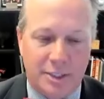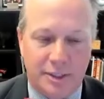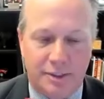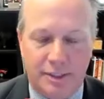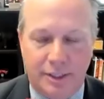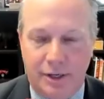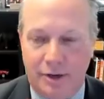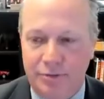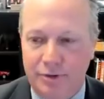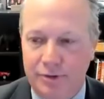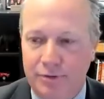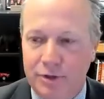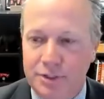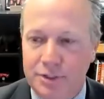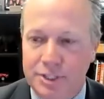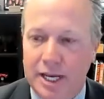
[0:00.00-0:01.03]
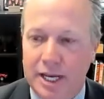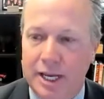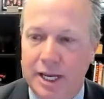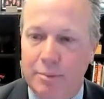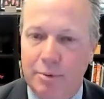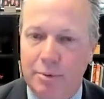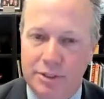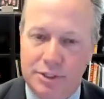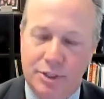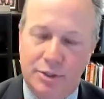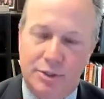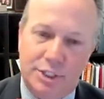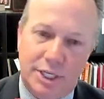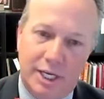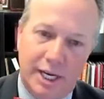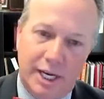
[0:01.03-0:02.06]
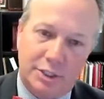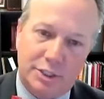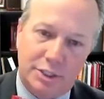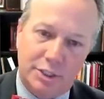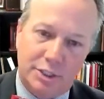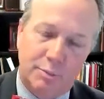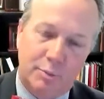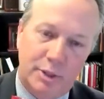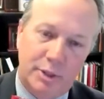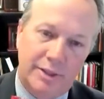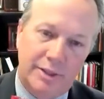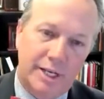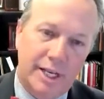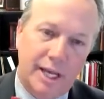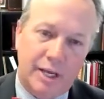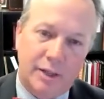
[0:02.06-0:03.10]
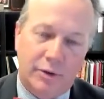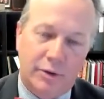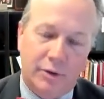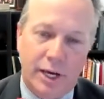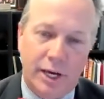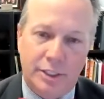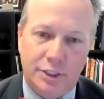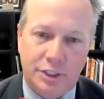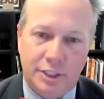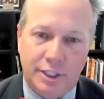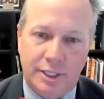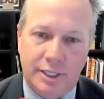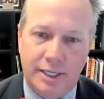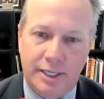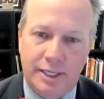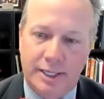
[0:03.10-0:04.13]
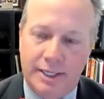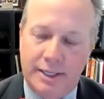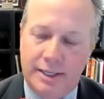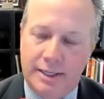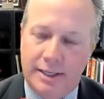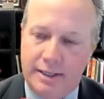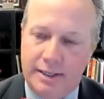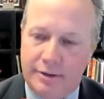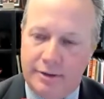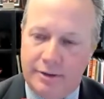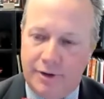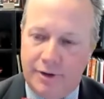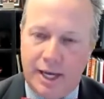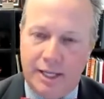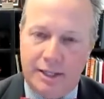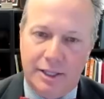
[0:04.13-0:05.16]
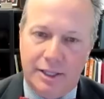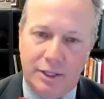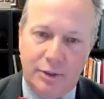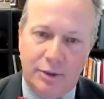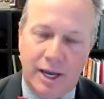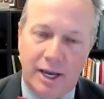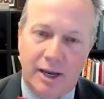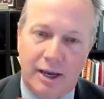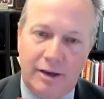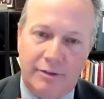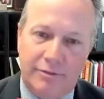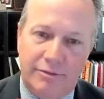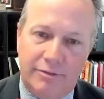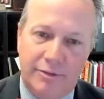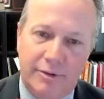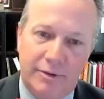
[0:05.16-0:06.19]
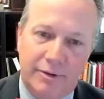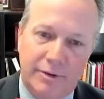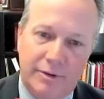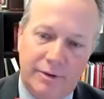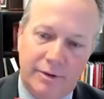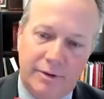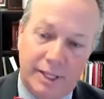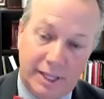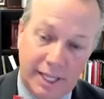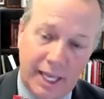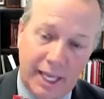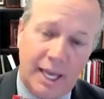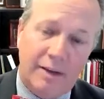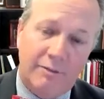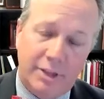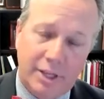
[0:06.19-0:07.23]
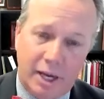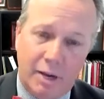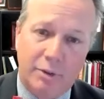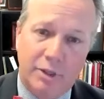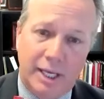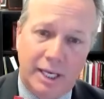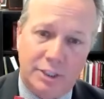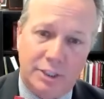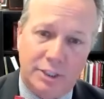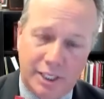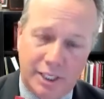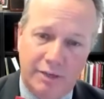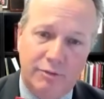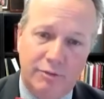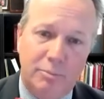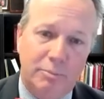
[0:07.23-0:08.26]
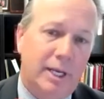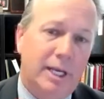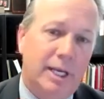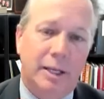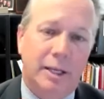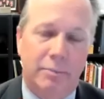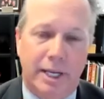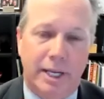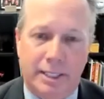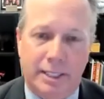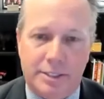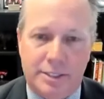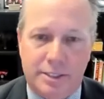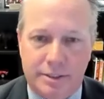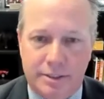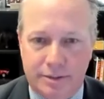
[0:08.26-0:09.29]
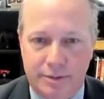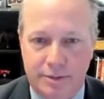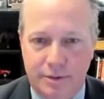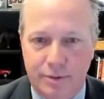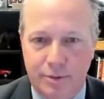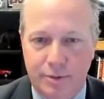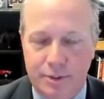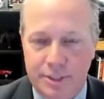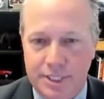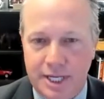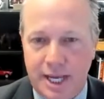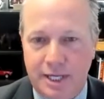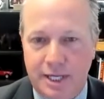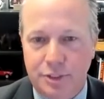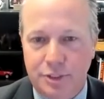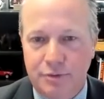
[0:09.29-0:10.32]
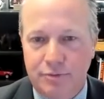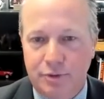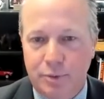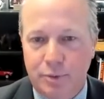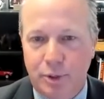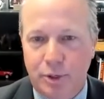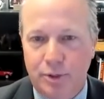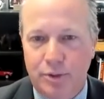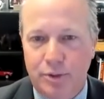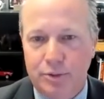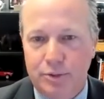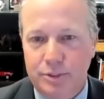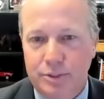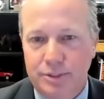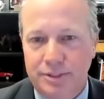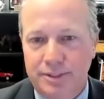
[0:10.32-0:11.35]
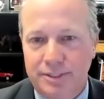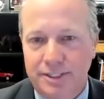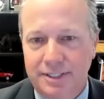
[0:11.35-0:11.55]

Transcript: to, if you're setting up an association, to put in the declaration the fact that they have the obligation to give you meeting minutes through the statute of repose,